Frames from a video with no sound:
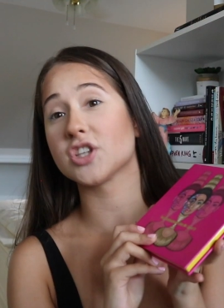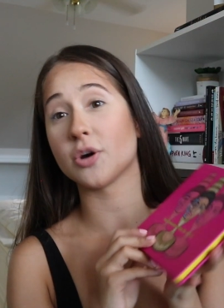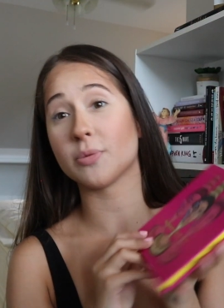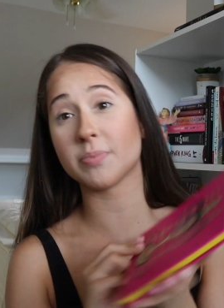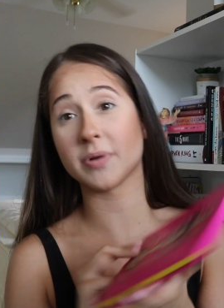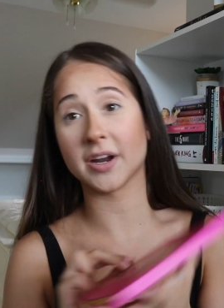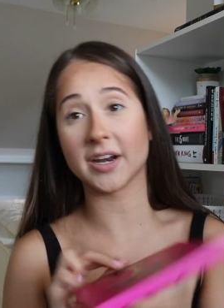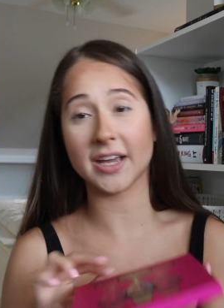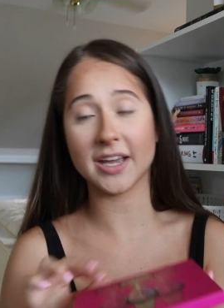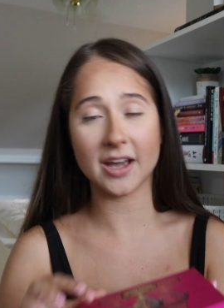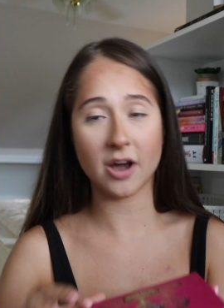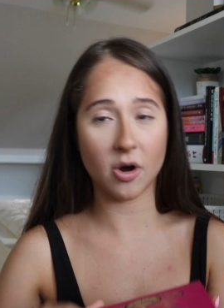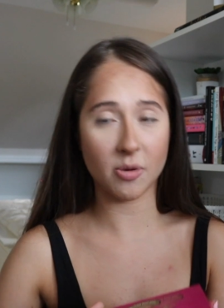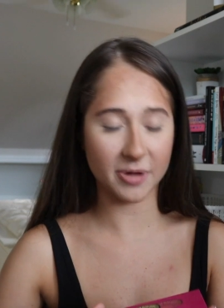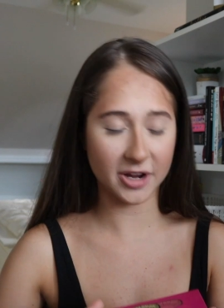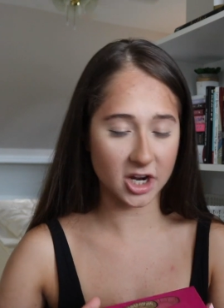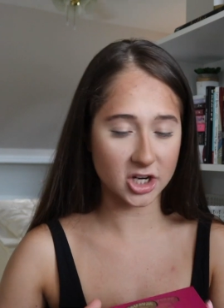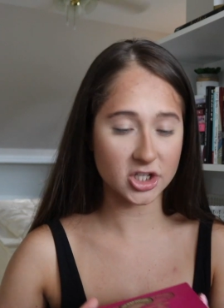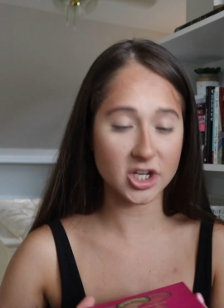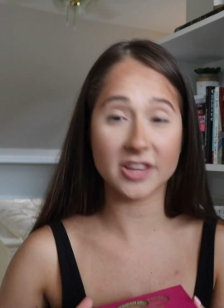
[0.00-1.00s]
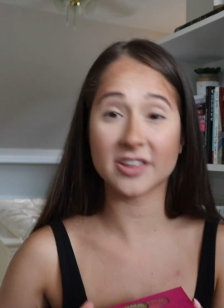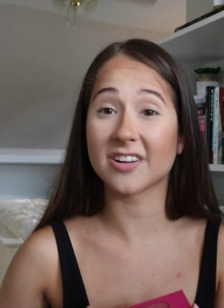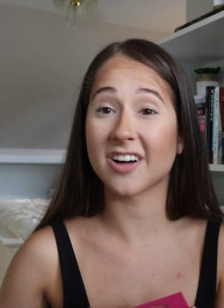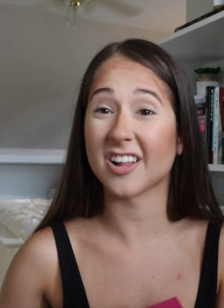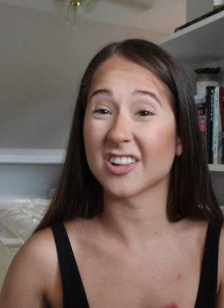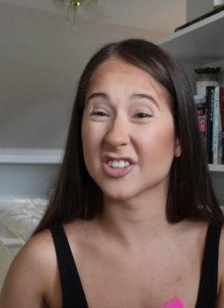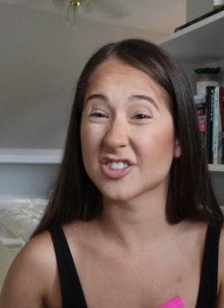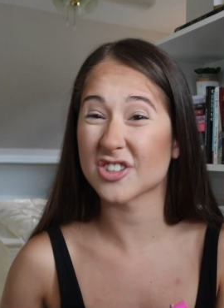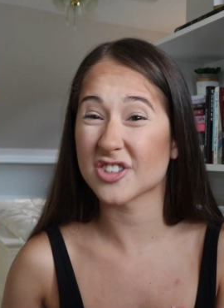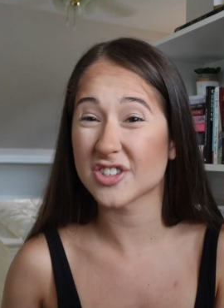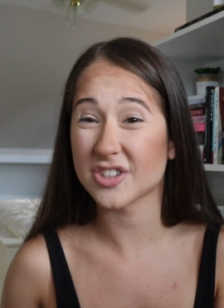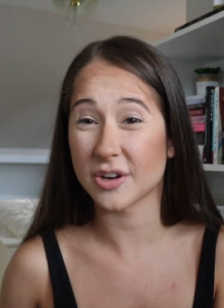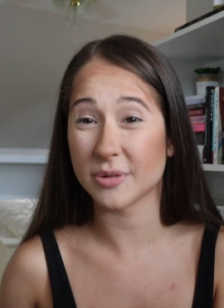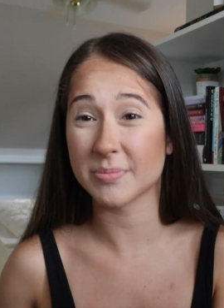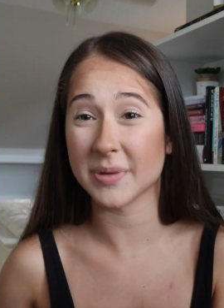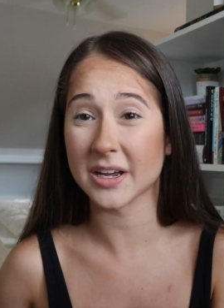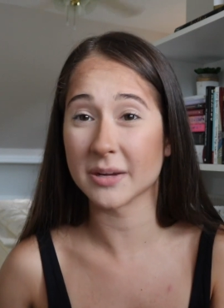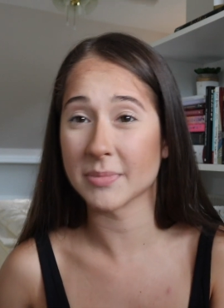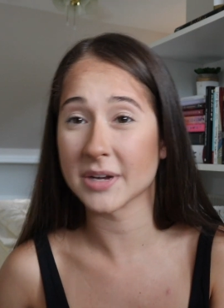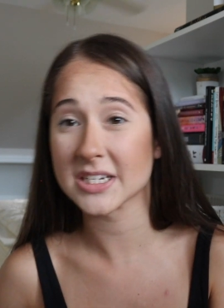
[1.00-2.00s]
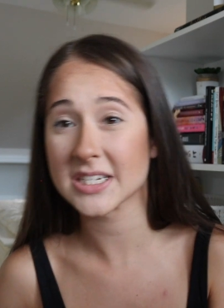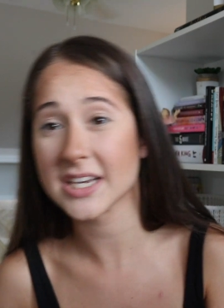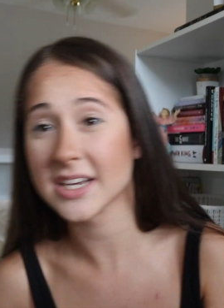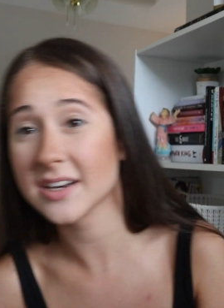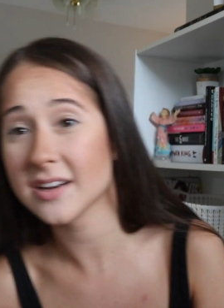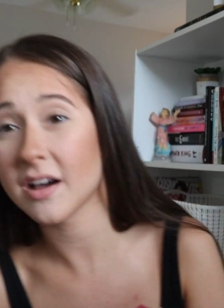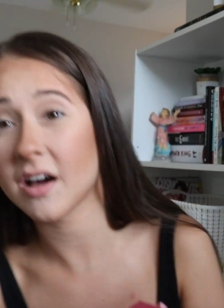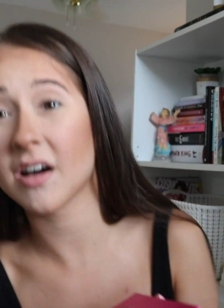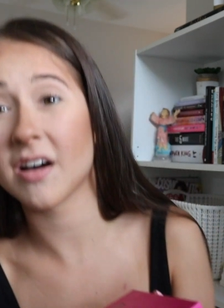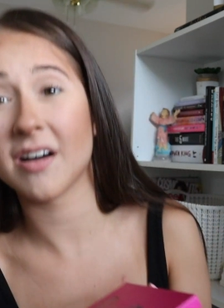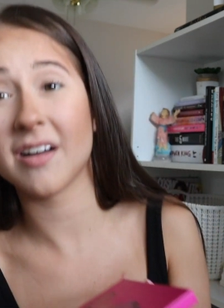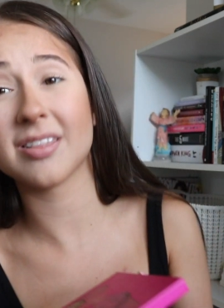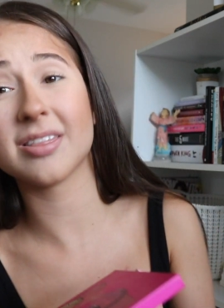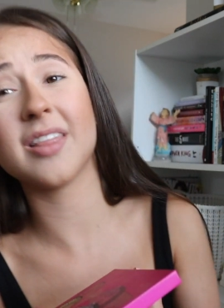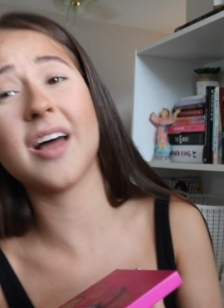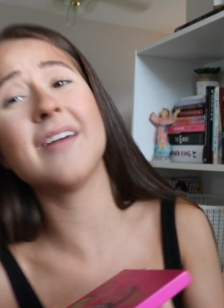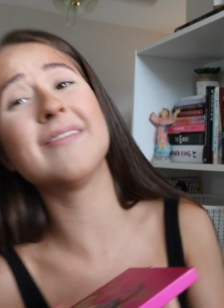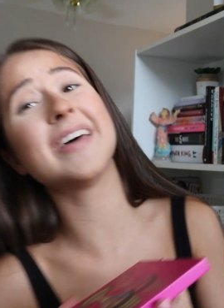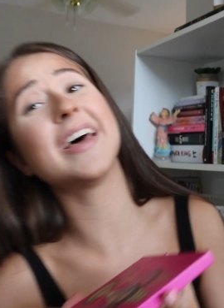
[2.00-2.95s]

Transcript: so pretty. Oh my gosh, and the colors are so pigmented. Oh, love